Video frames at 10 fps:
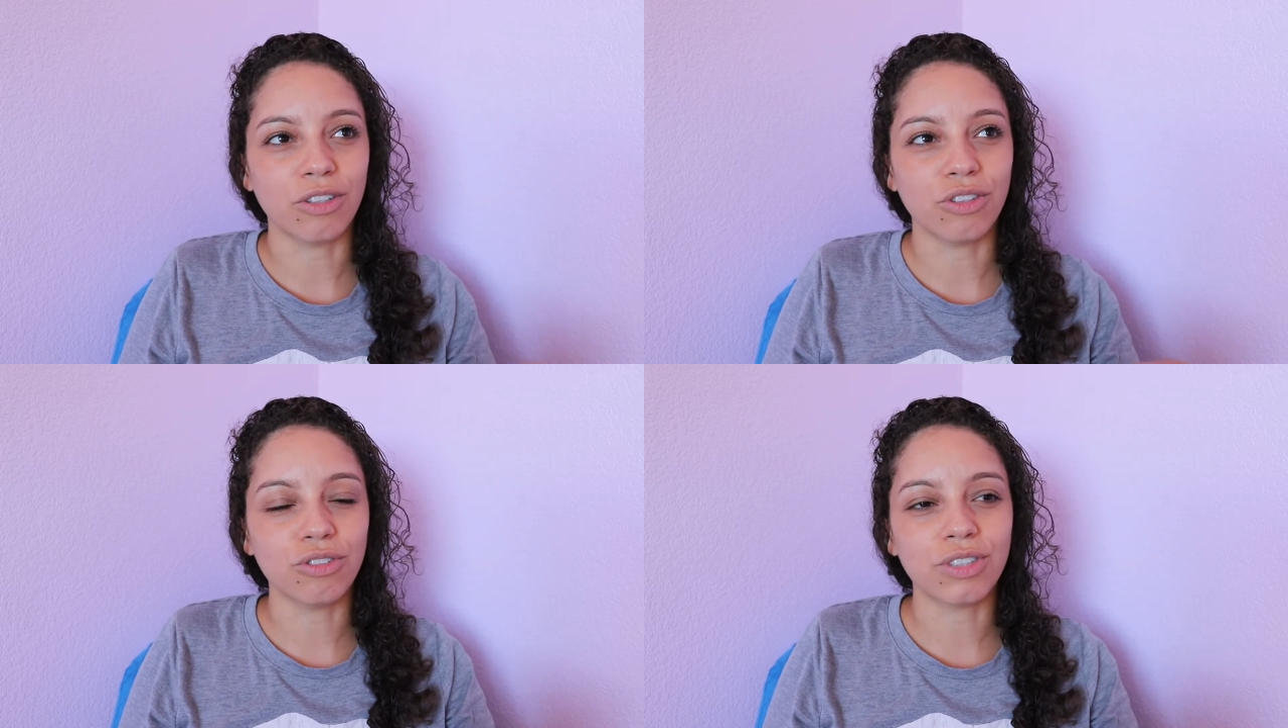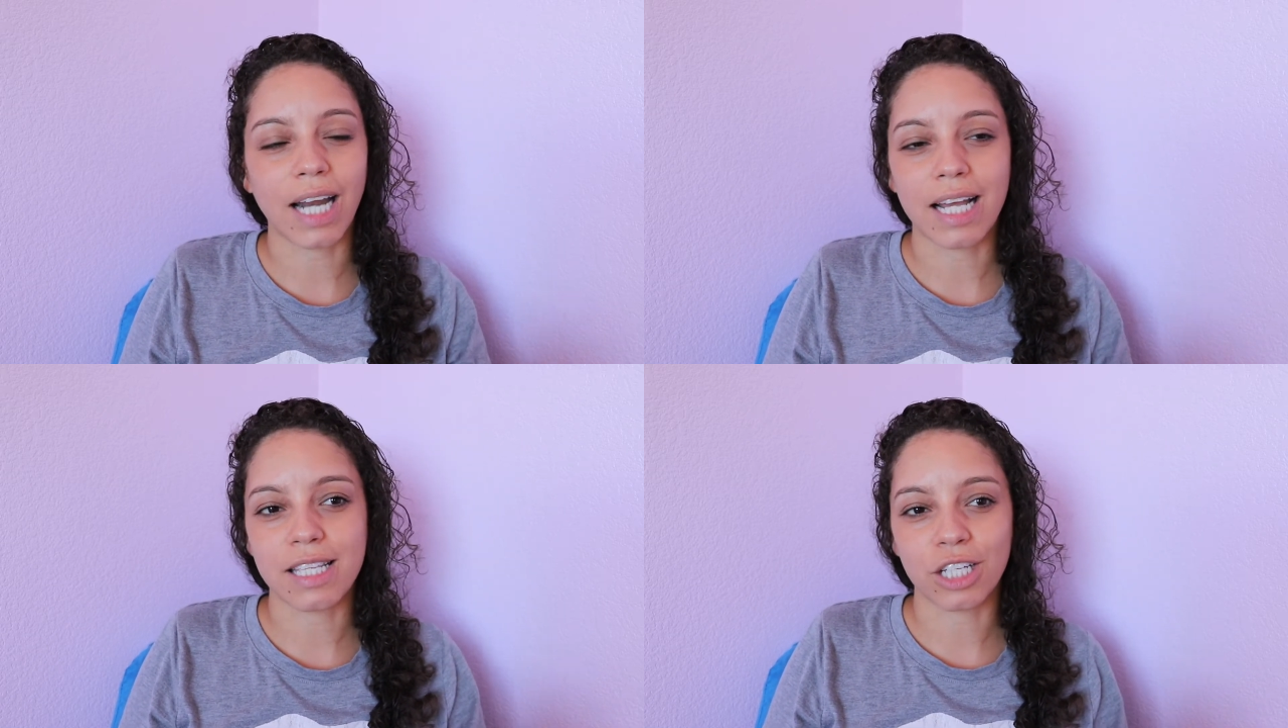use it
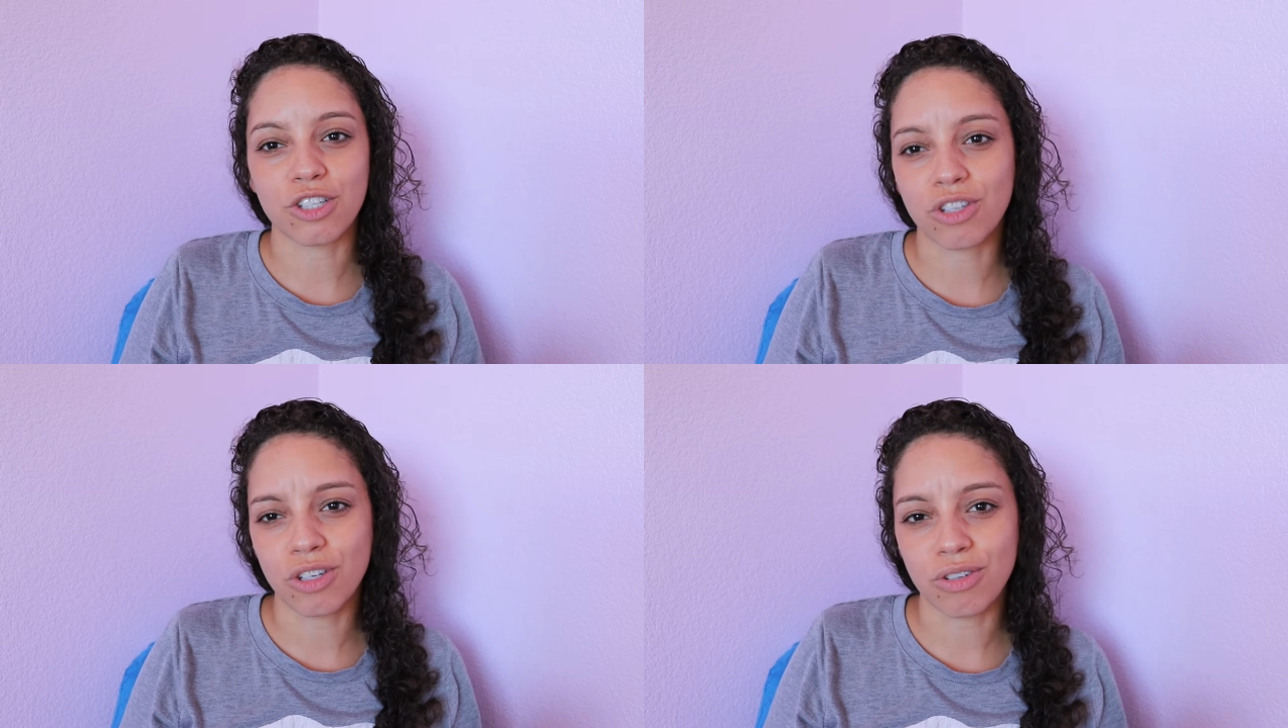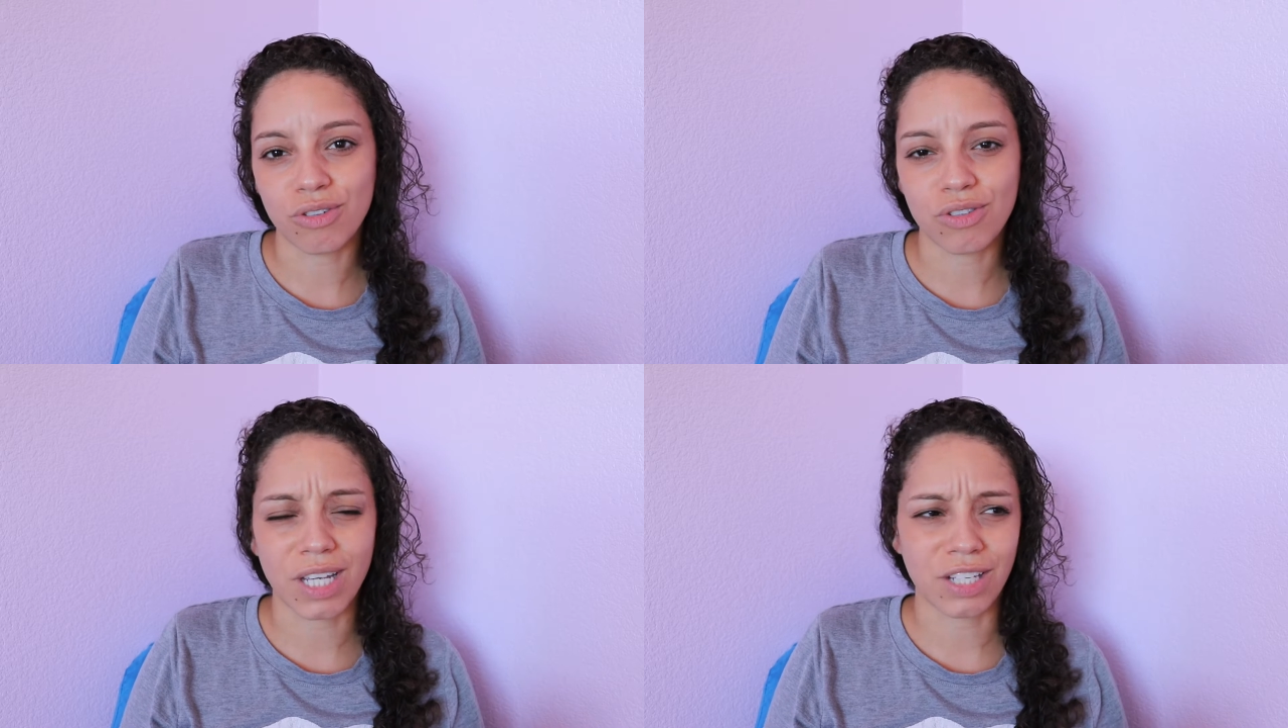as an
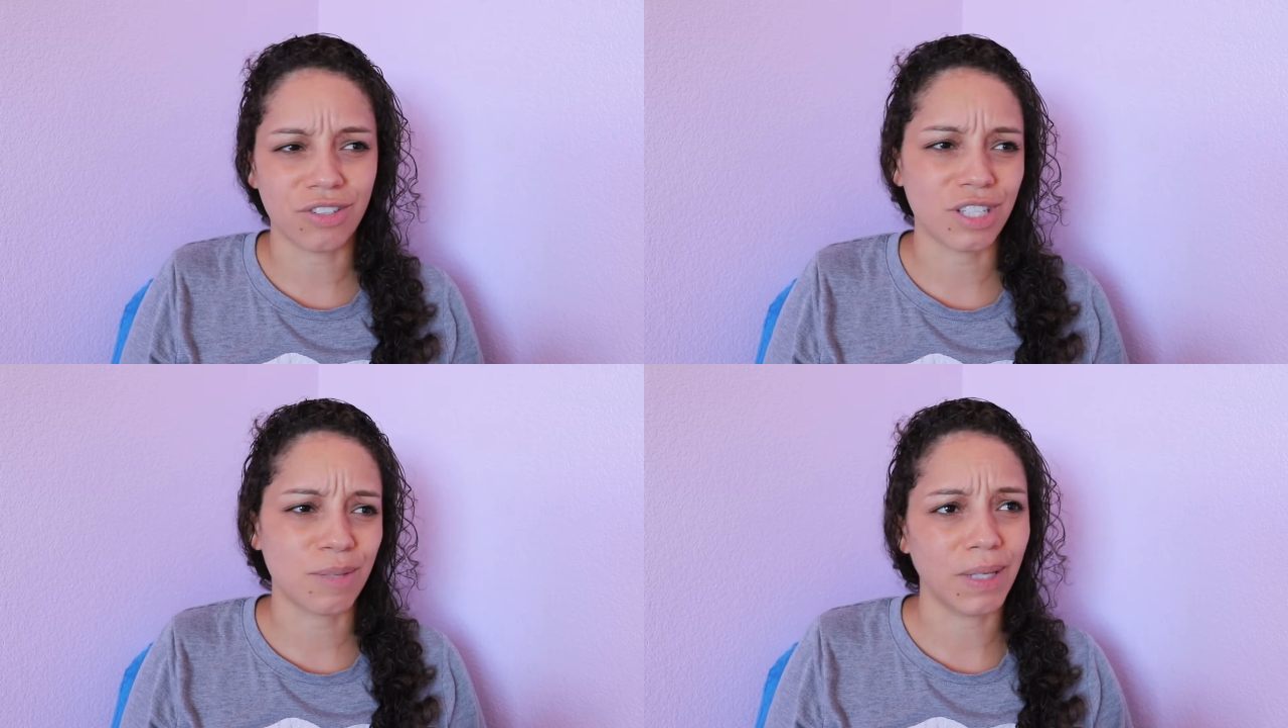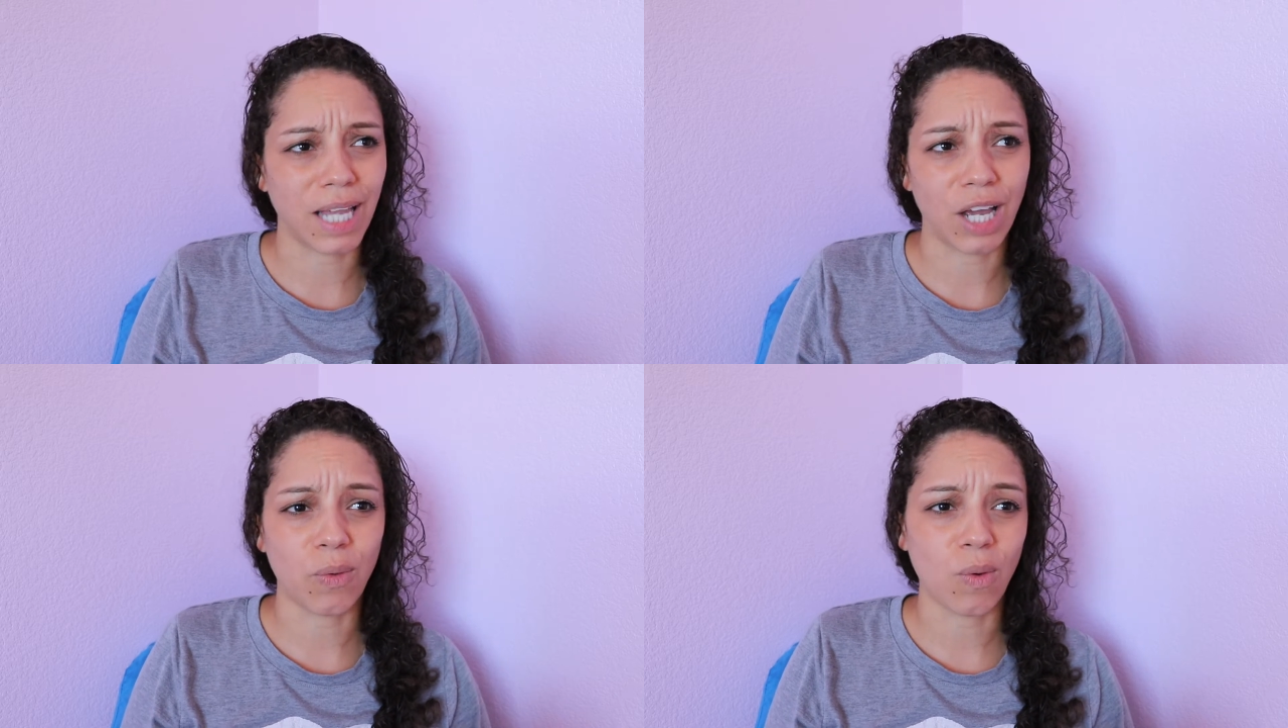excuse and just be
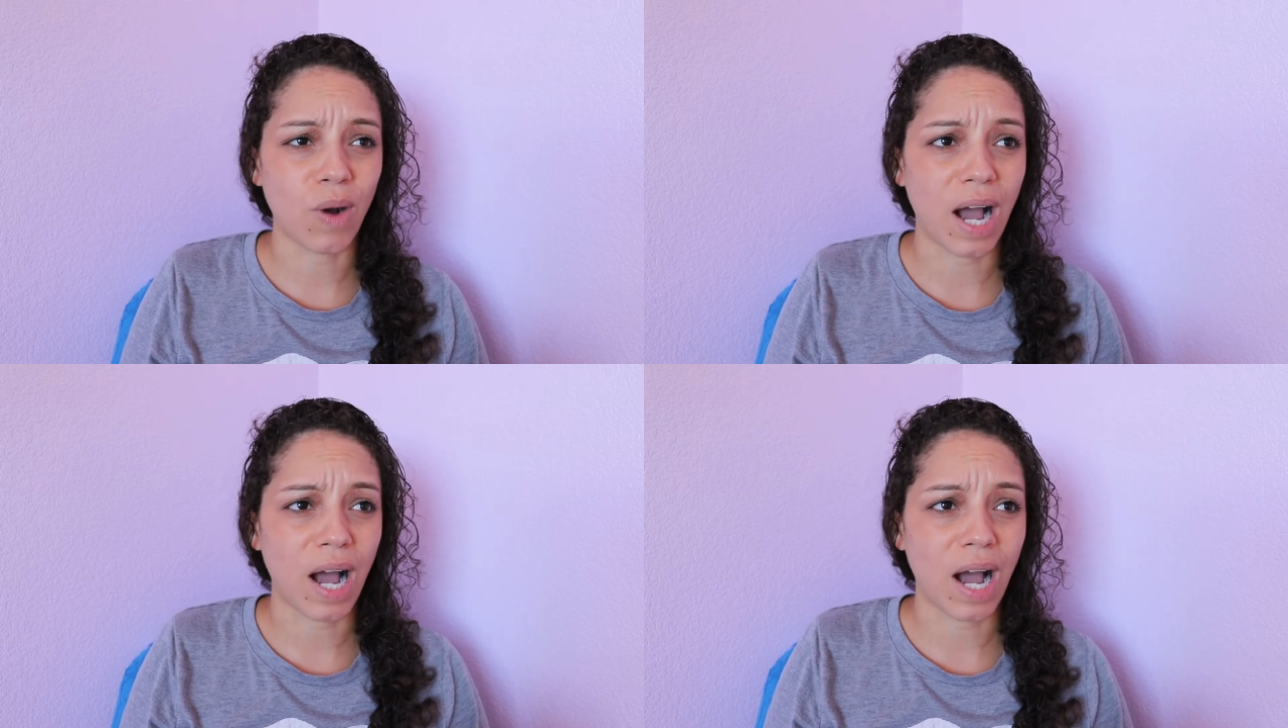like, well,